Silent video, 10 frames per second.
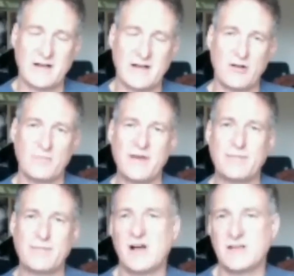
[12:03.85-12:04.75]
Now, a lot of
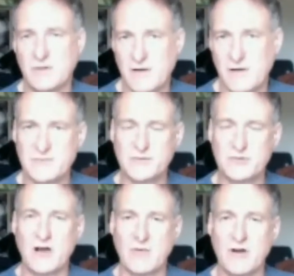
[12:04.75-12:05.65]
people ask, well, I've
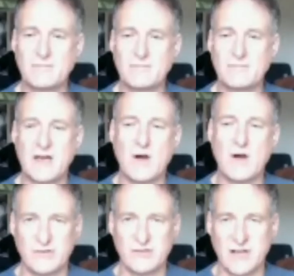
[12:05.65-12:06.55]
subscribed now, what
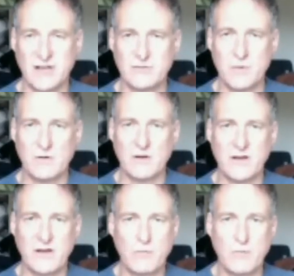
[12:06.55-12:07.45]
happens? How
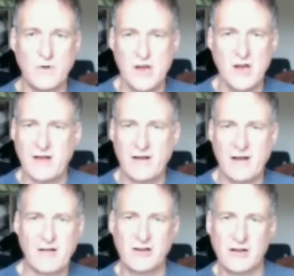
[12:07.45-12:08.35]

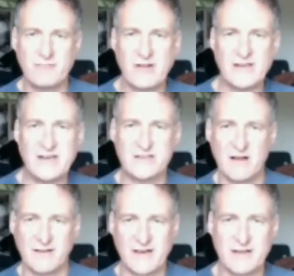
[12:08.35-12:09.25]
can I really
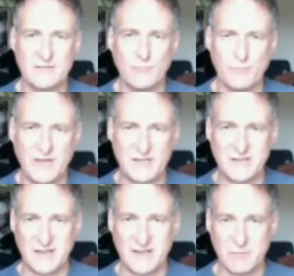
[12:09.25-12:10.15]
start getting some more
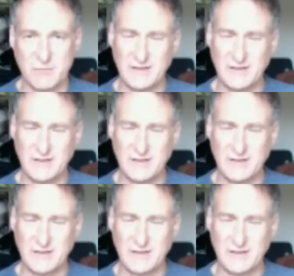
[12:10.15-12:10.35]
business?